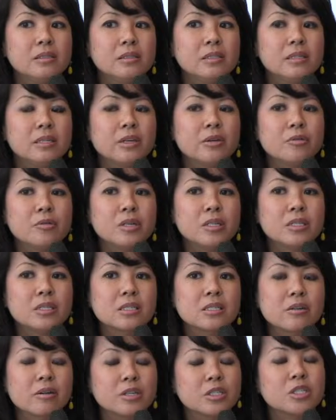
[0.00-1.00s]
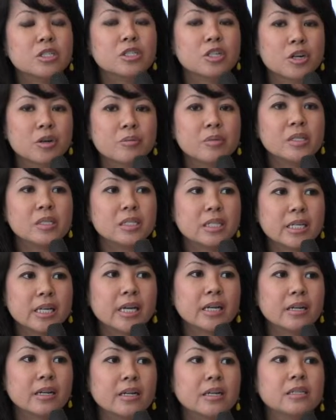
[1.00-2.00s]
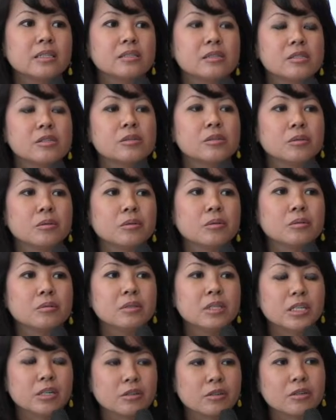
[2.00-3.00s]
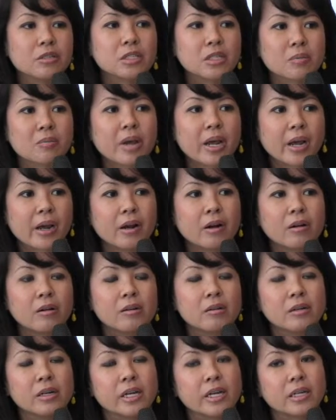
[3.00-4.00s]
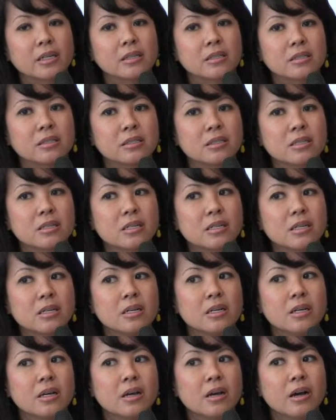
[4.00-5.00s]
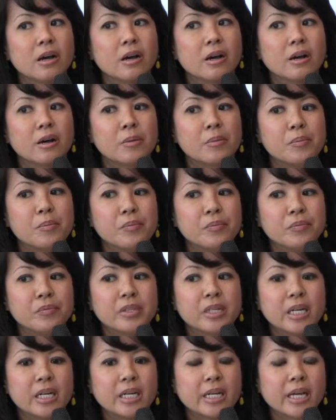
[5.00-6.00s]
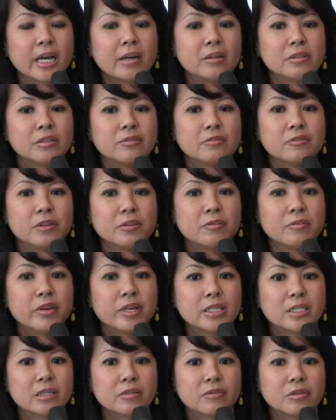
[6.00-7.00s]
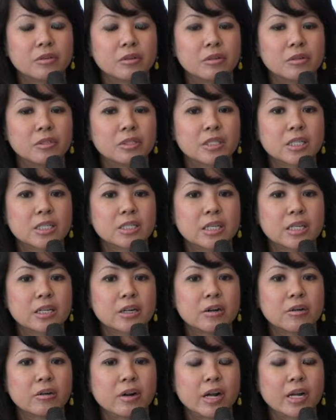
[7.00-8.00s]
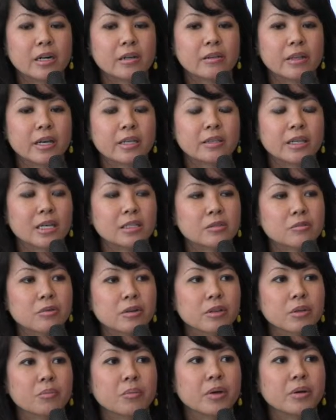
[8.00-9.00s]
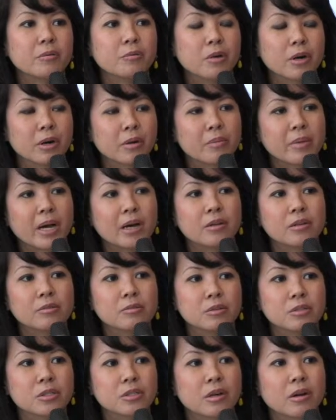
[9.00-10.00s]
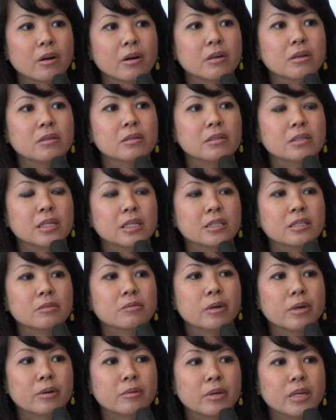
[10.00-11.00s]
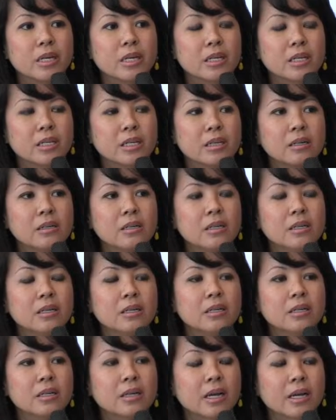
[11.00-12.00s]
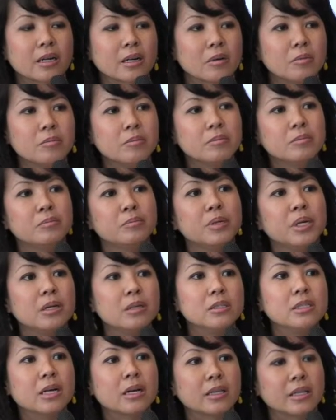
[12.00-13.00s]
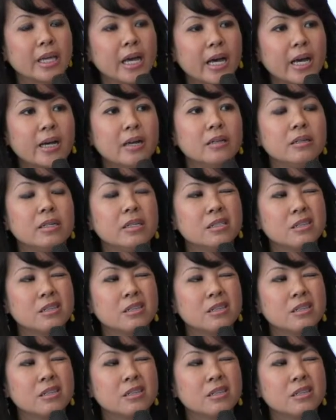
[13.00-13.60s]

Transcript: I was determined to get it into theaters somehow, and getting out into film festivals, because I know kind of like that's where the word of mouth will start, and that's where we can kind of build on that.